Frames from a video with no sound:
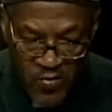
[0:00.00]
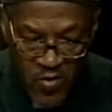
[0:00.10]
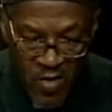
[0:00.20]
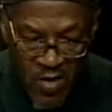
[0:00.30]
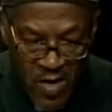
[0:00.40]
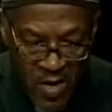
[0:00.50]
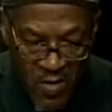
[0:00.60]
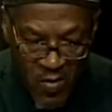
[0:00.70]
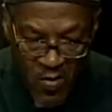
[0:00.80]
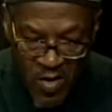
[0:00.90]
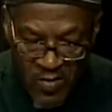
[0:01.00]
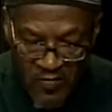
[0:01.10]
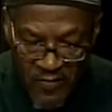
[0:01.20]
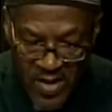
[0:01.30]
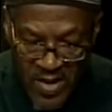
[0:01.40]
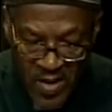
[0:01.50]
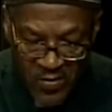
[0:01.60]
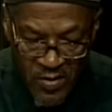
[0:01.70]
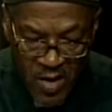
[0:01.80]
You all are welcome, invited out to